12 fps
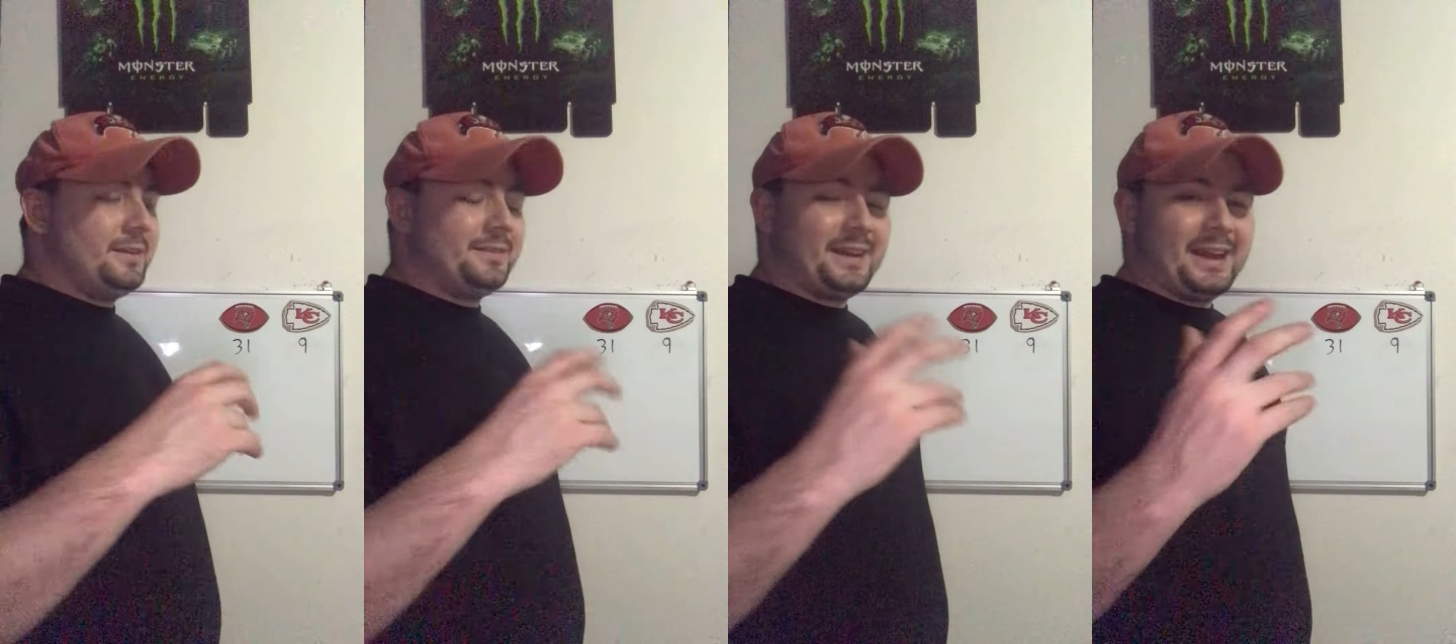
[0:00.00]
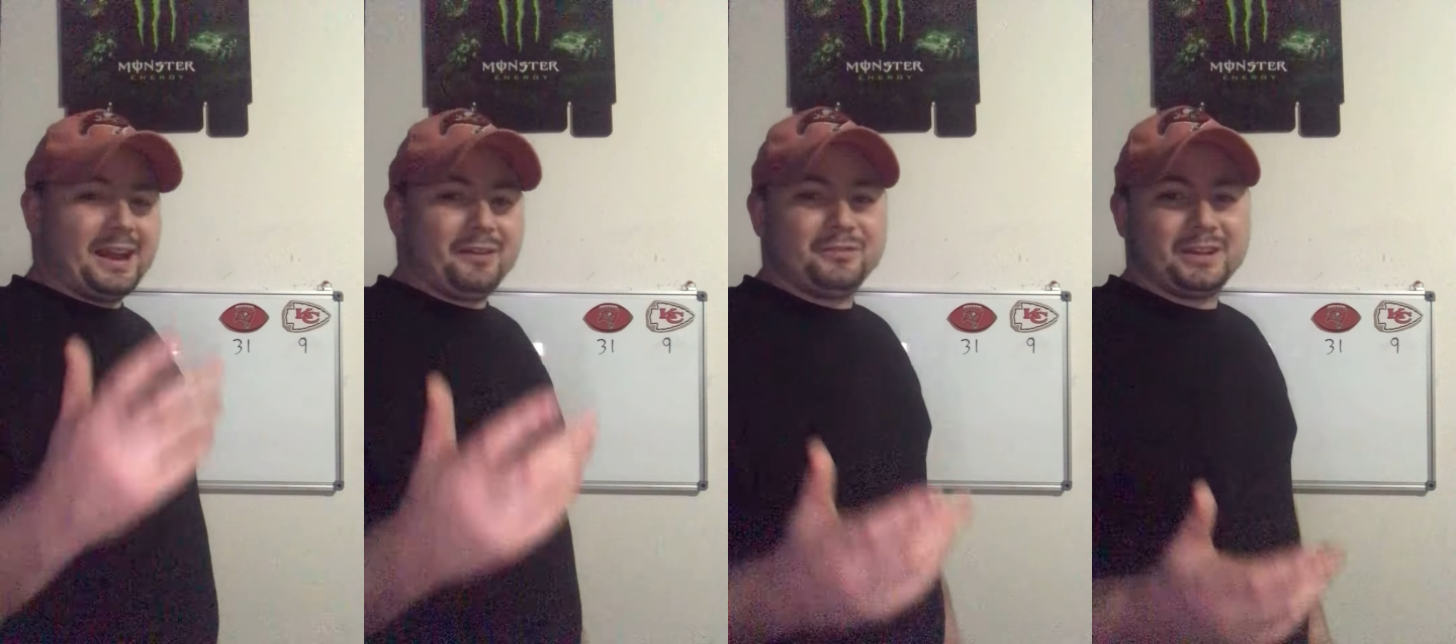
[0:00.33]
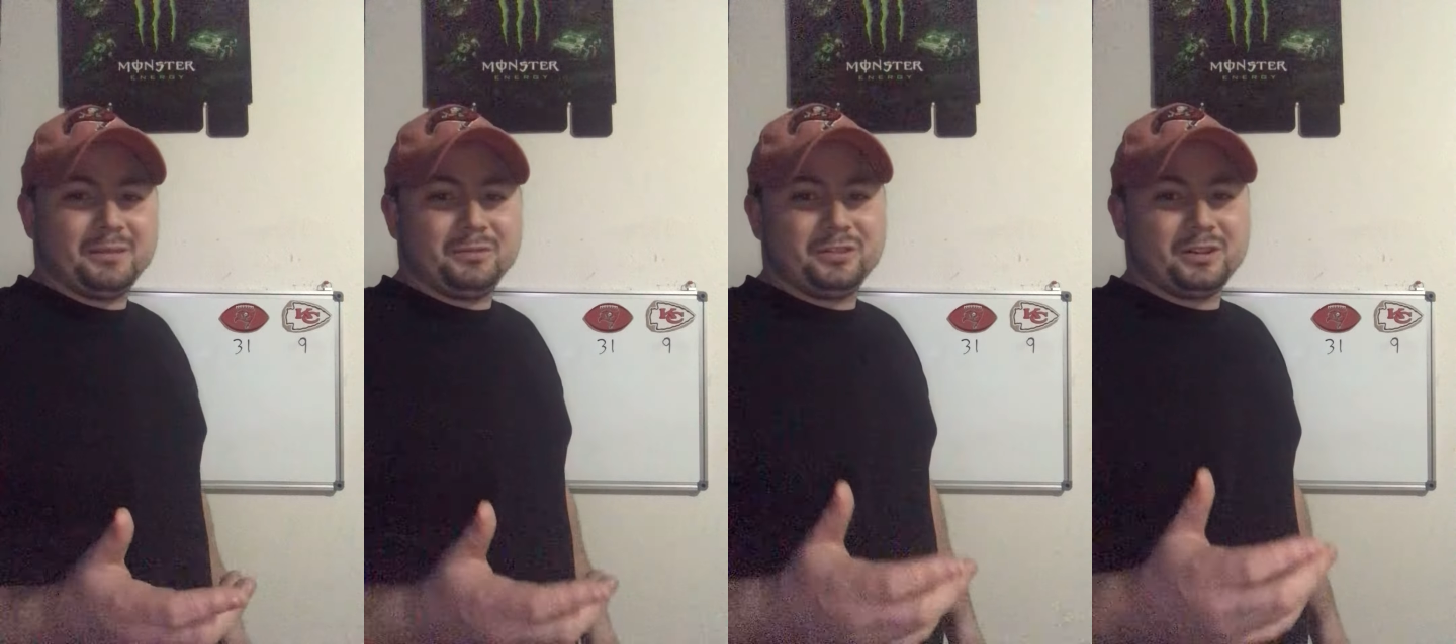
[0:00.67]
The
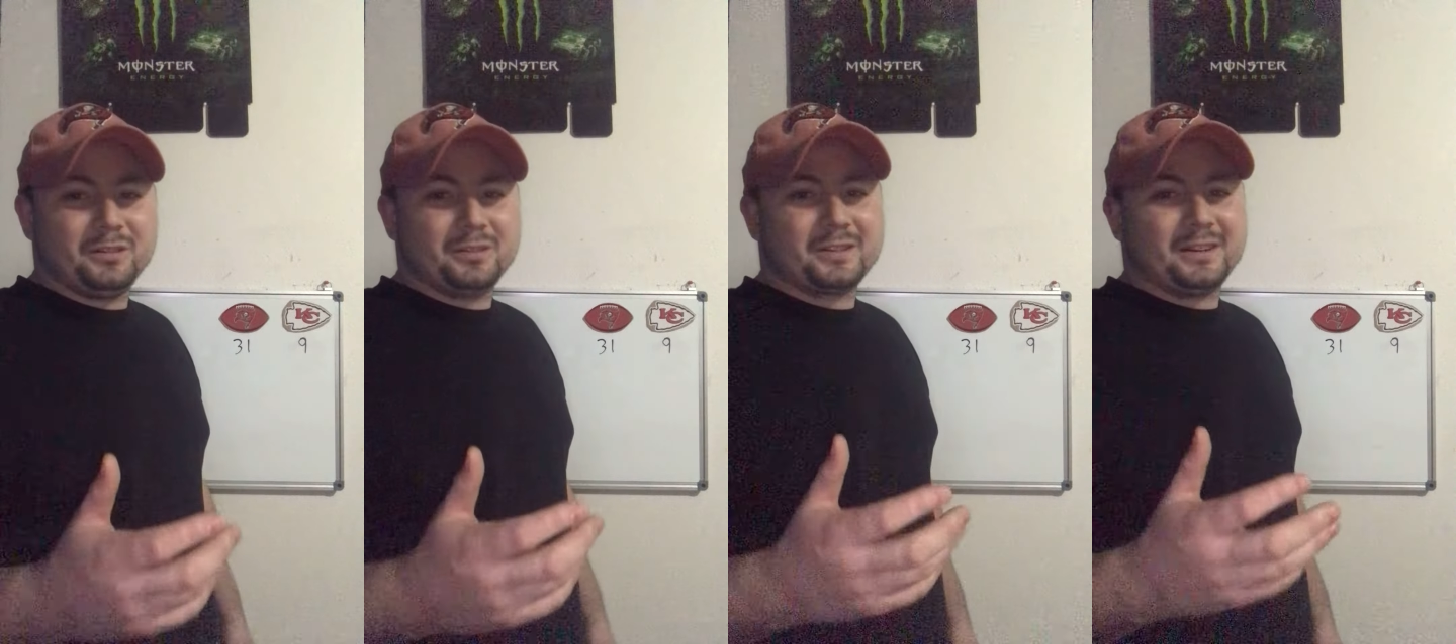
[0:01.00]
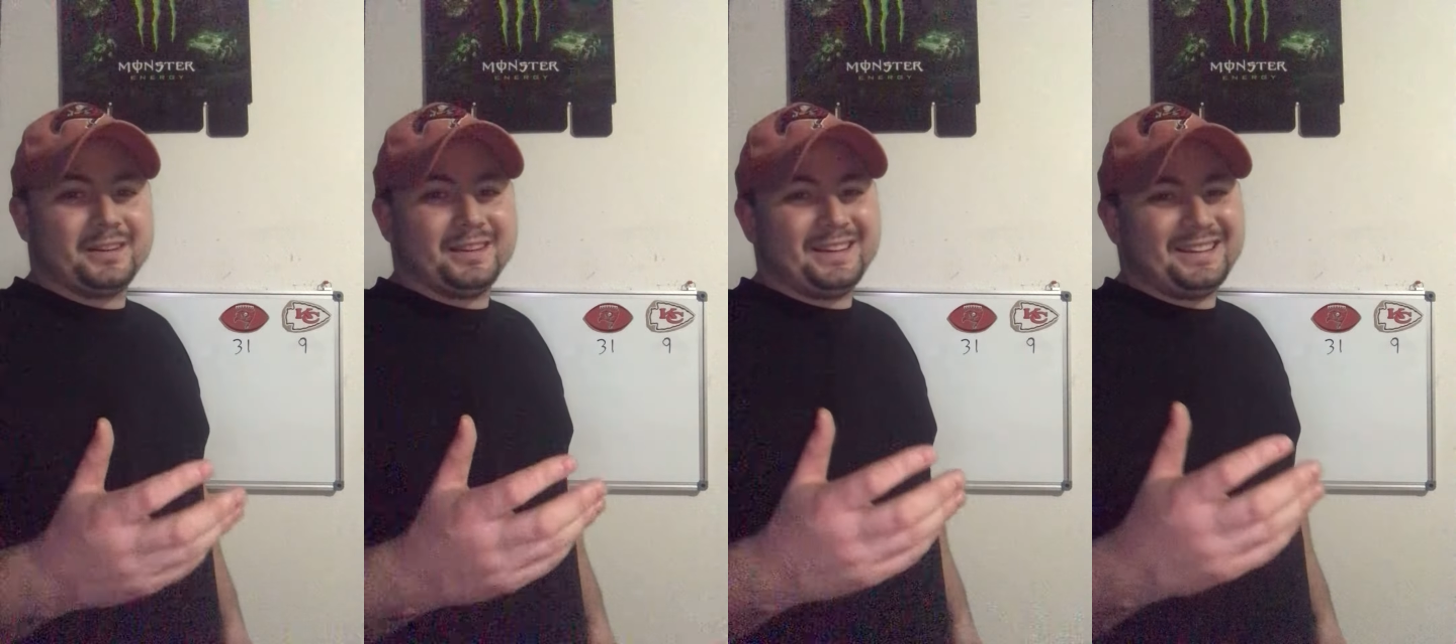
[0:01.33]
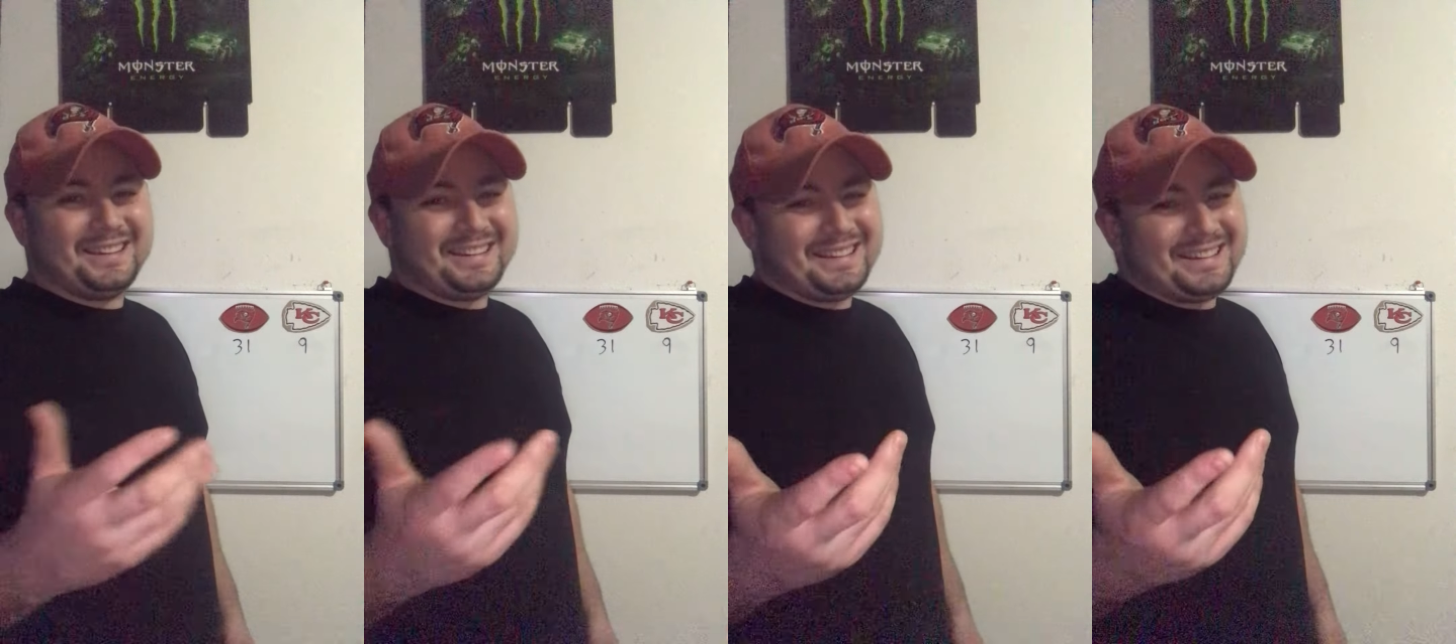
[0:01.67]
halftime show was kind of
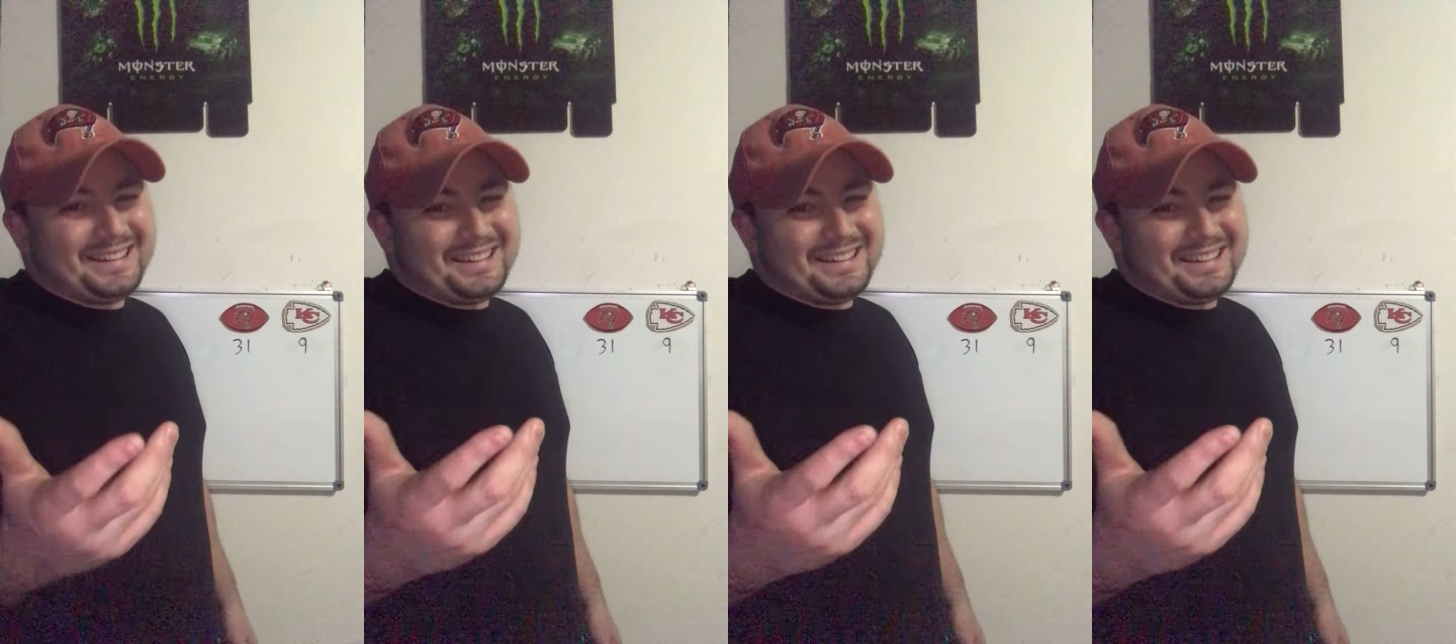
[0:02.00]
eh,